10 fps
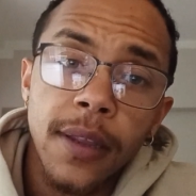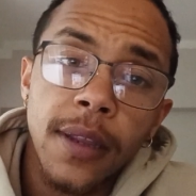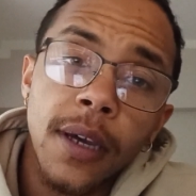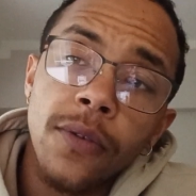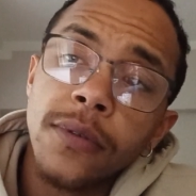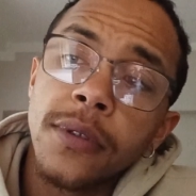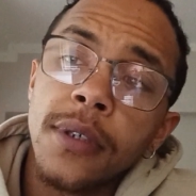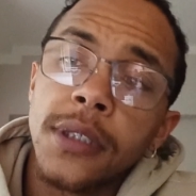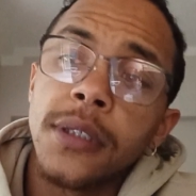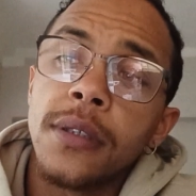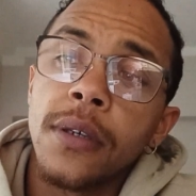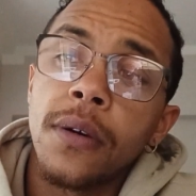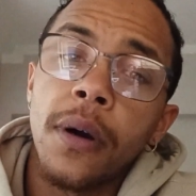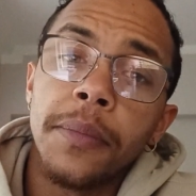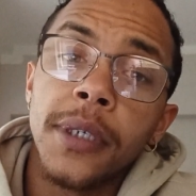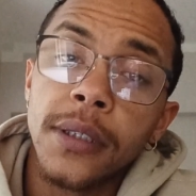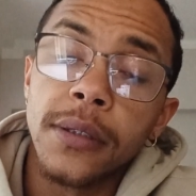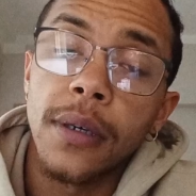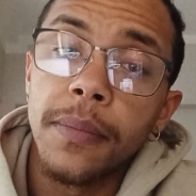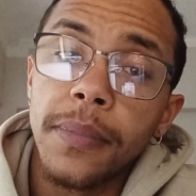Those are just the common
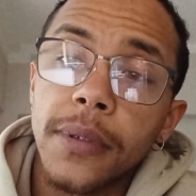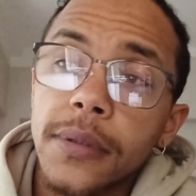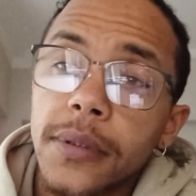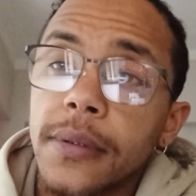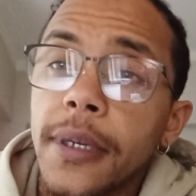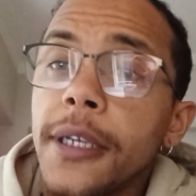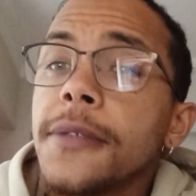examples, right?